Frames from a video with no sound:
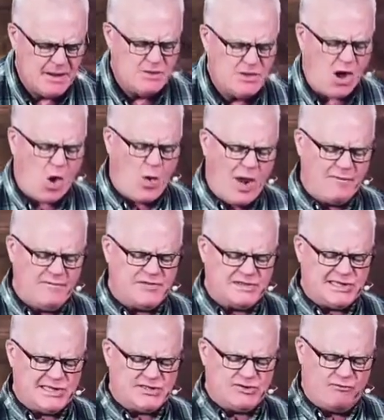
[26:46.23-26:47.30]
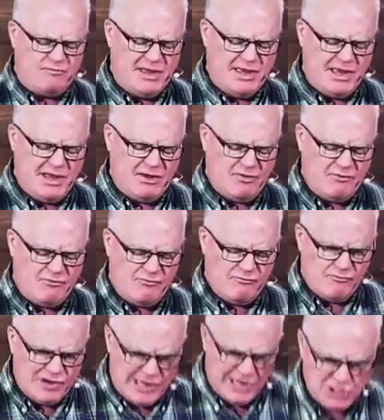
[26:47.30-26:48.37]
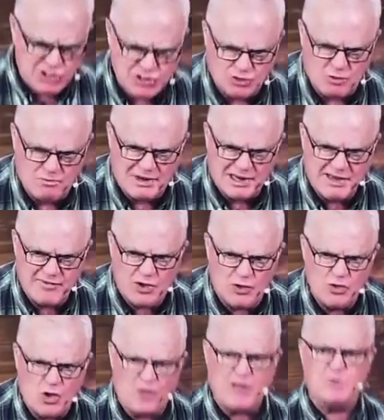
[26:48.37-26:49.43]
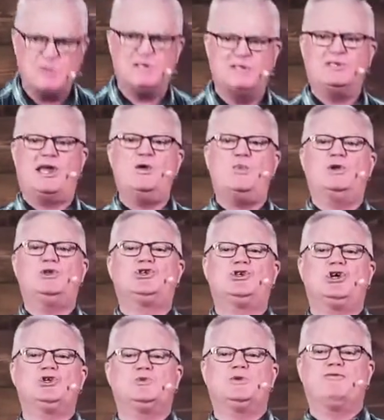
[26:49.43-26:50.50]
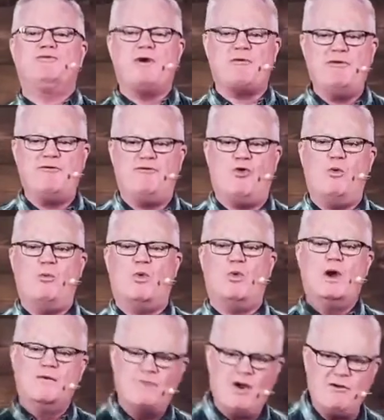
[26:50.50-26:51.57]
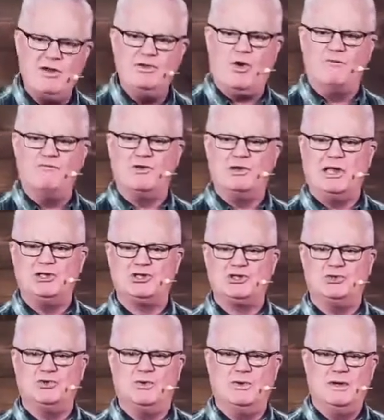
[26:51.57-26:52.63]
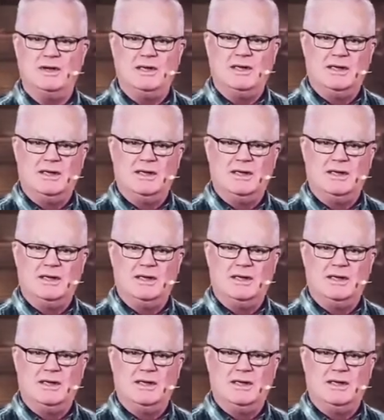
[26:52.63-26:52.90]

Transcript: the whole emphasis of being relational. Believe it or not, there was a day when church was very formal, very non relational.